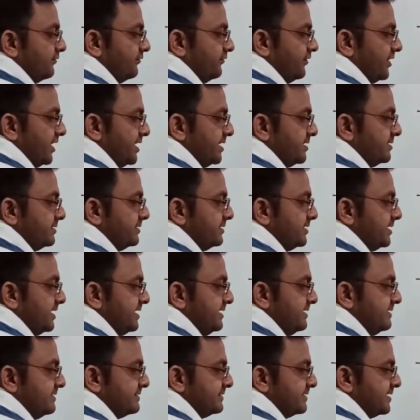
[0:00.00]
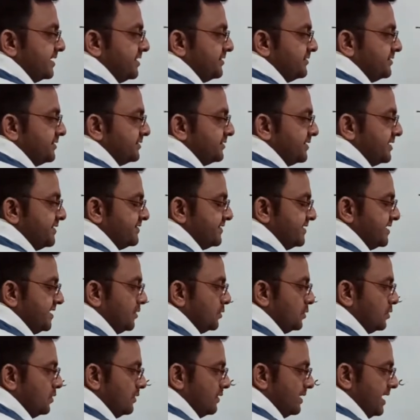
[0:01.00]
when t is greater than
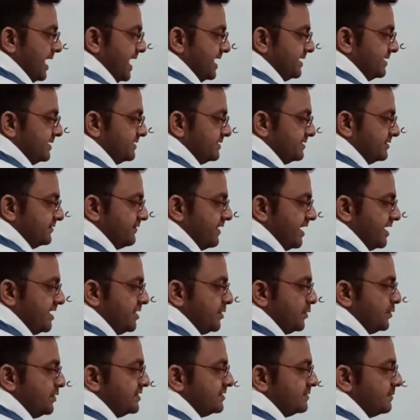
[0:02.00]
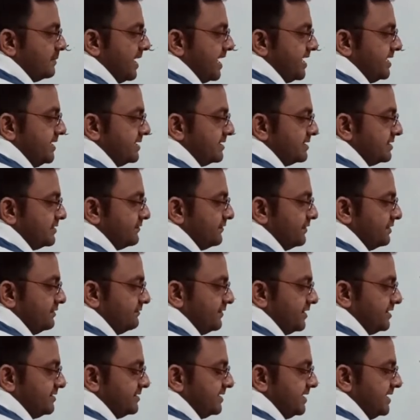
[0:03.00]
0, and its value is minus 1
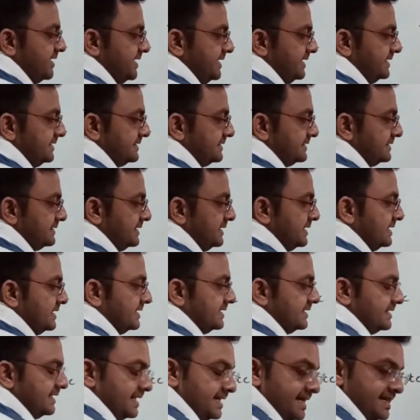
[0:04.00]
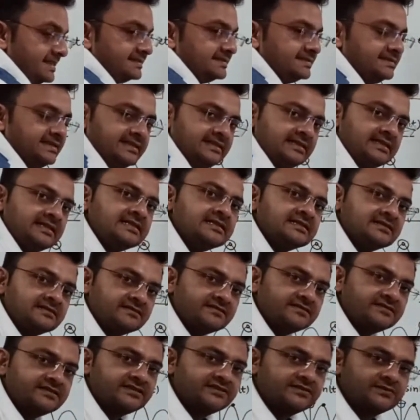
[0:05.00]
when t is less than
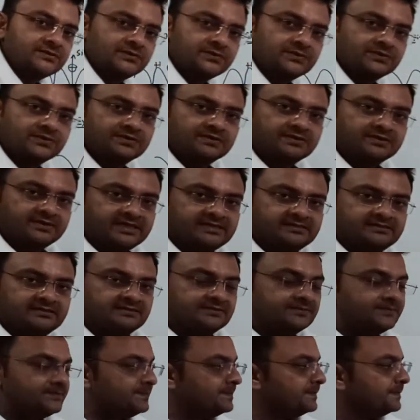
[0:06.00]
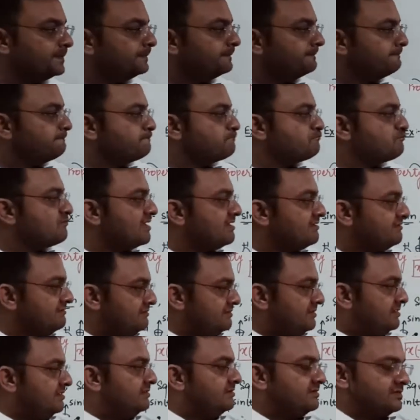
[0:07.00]
0, right?
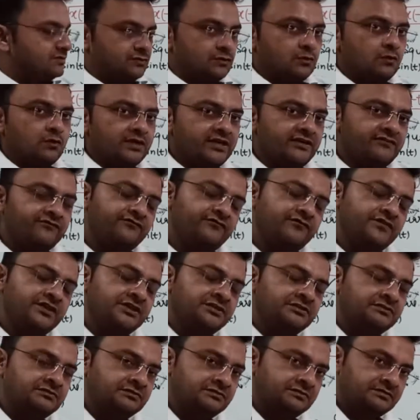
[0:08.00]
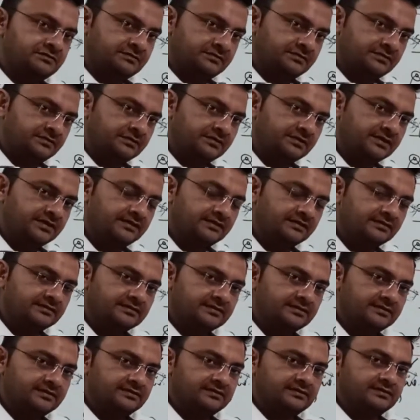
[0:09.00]
So if we
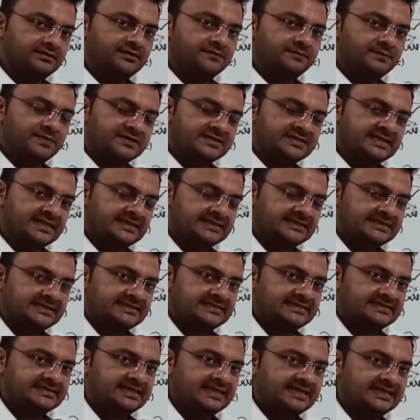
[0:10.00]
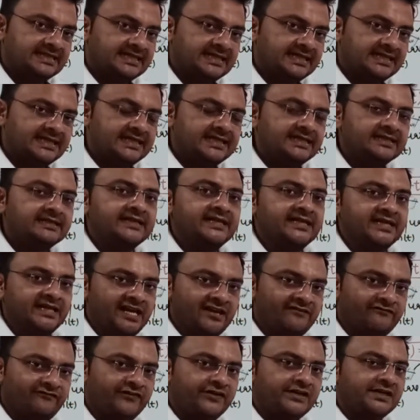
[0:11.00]
represent this signal
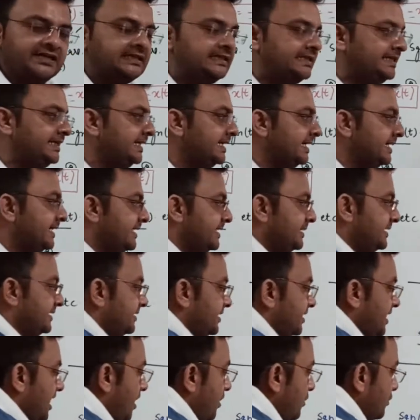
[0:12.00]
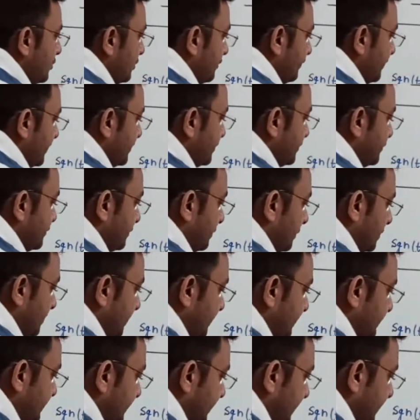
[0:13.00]
graphically, then how you will show
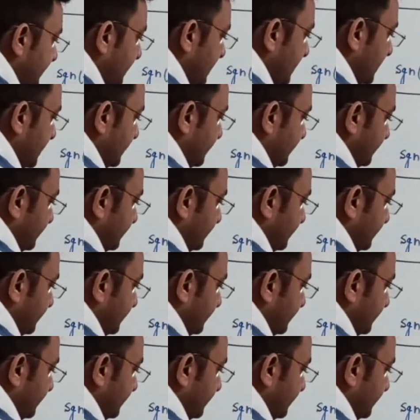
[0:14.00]
this signal?